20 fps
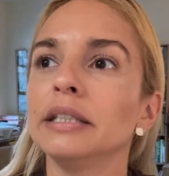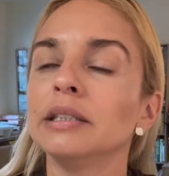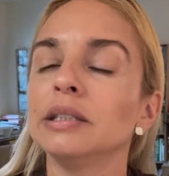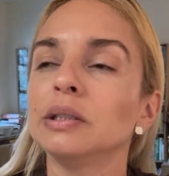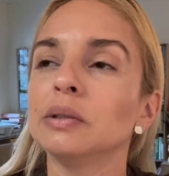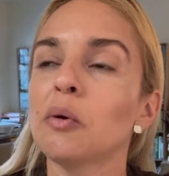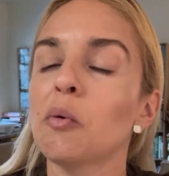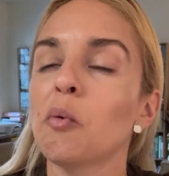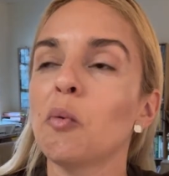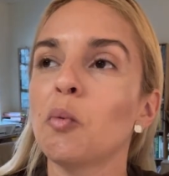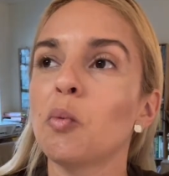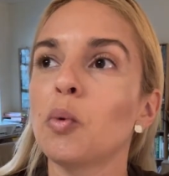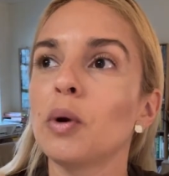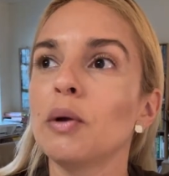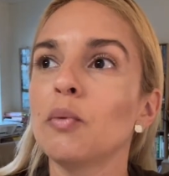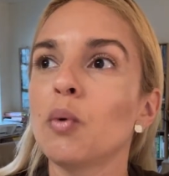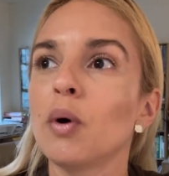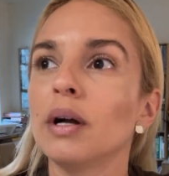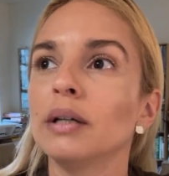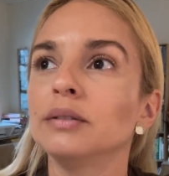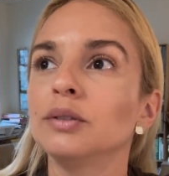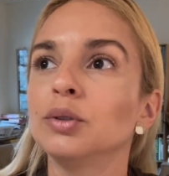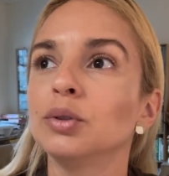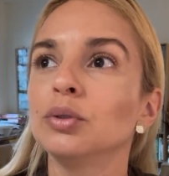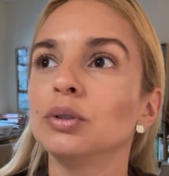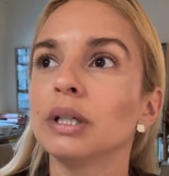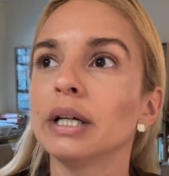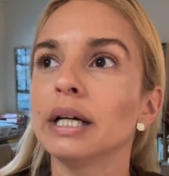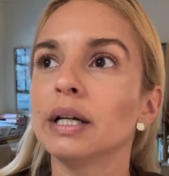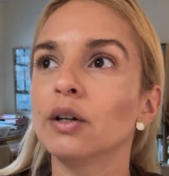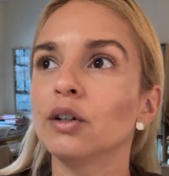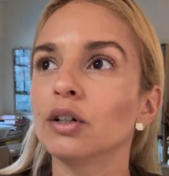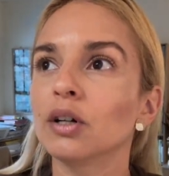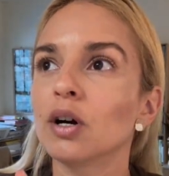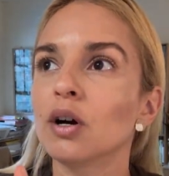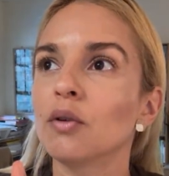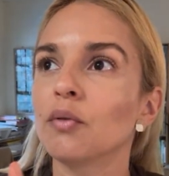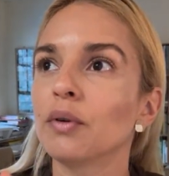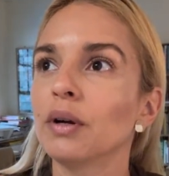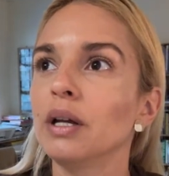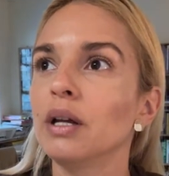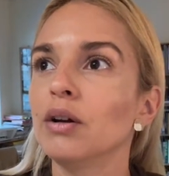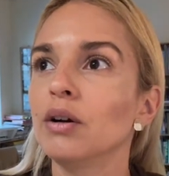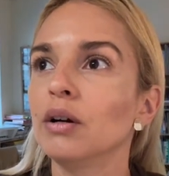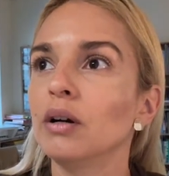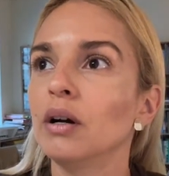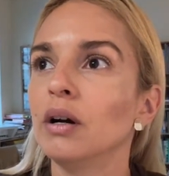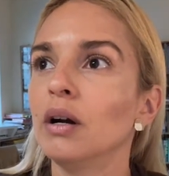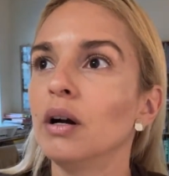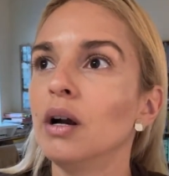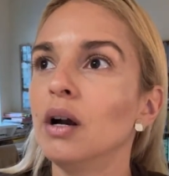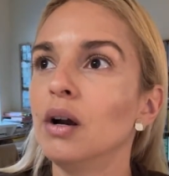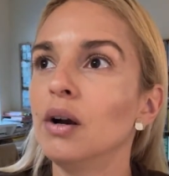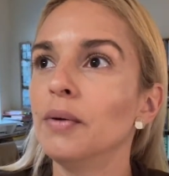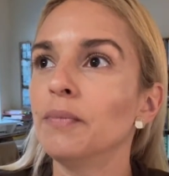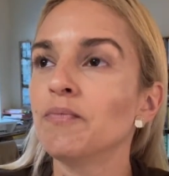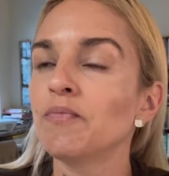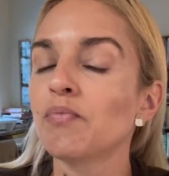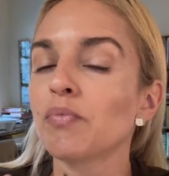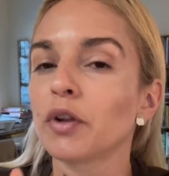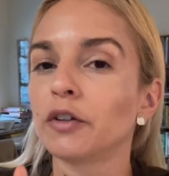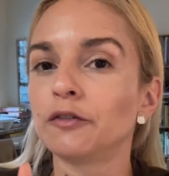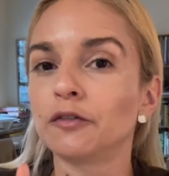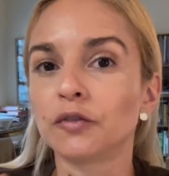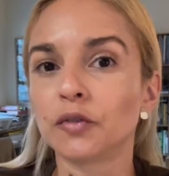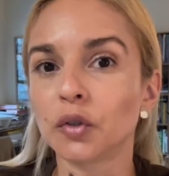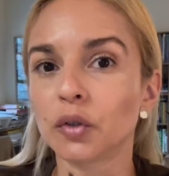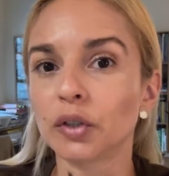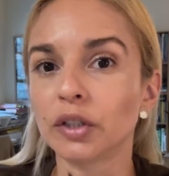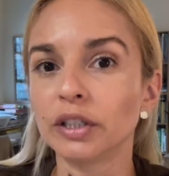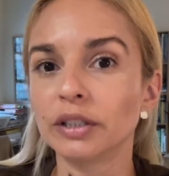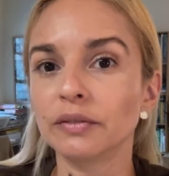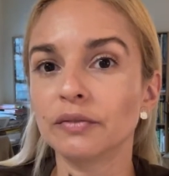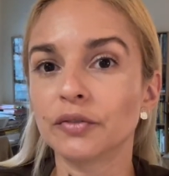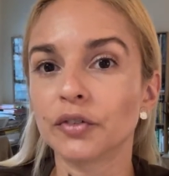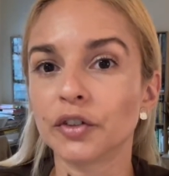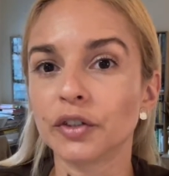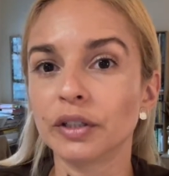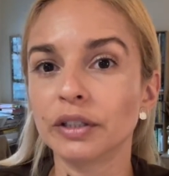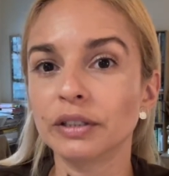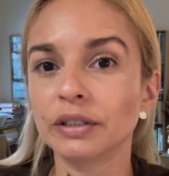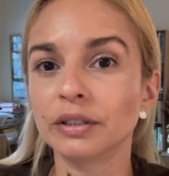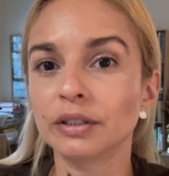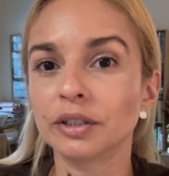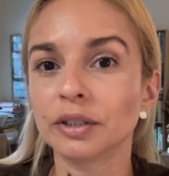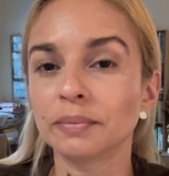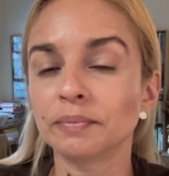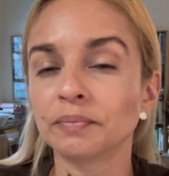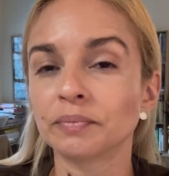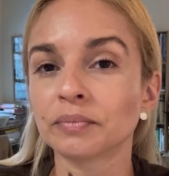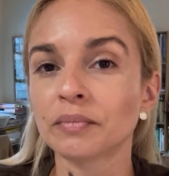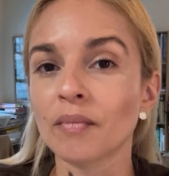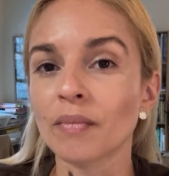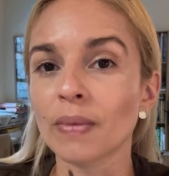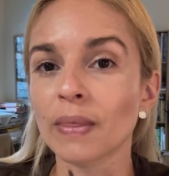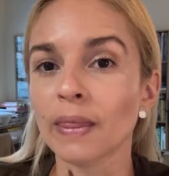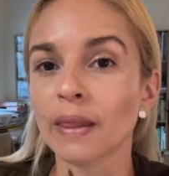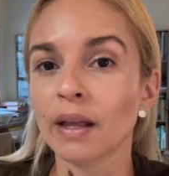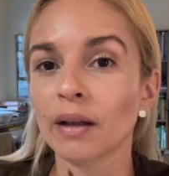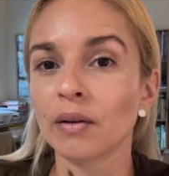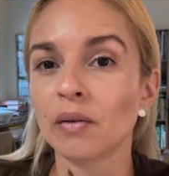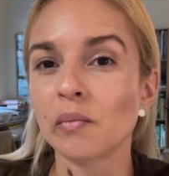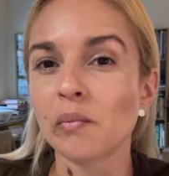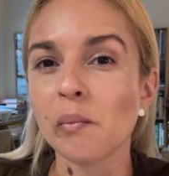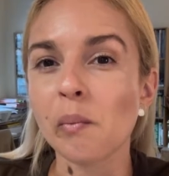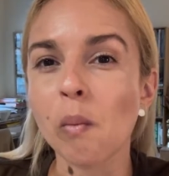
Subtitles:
sometimes we want to get our career for first.